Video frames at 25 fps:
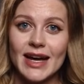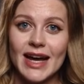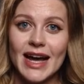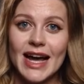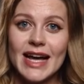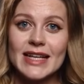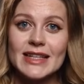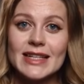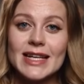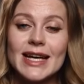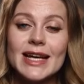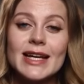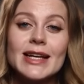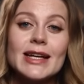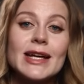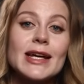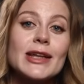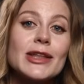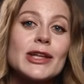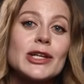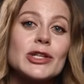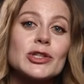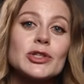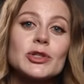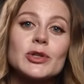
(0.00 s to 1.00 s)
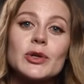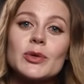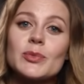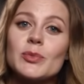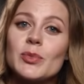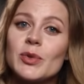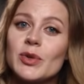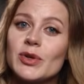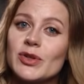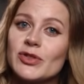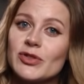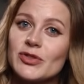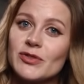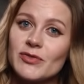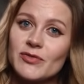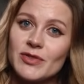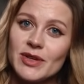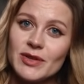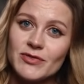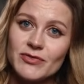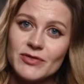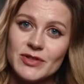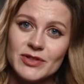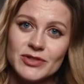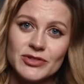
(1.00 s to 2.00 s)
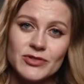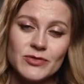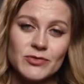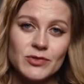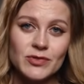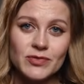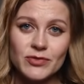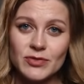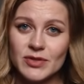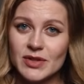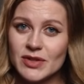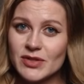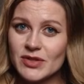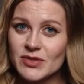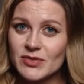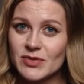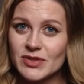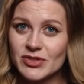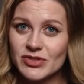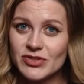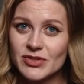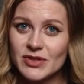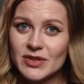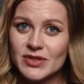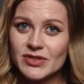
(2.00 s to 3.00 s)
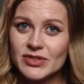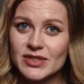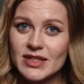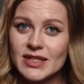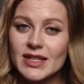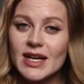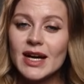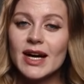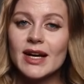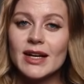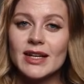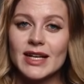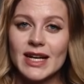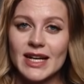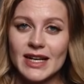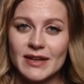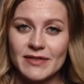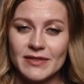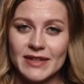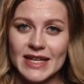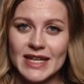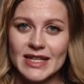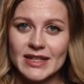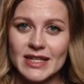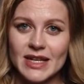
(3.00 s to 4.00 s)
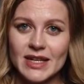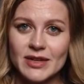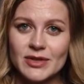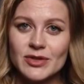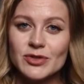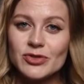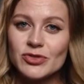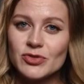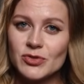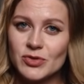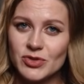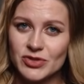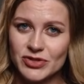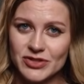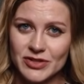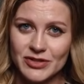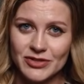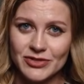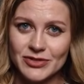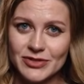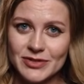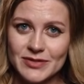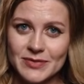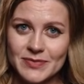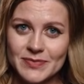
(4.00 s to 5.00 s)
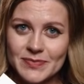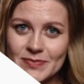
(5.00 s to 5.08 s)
and gain additional points of reference for further research in archives and other sources.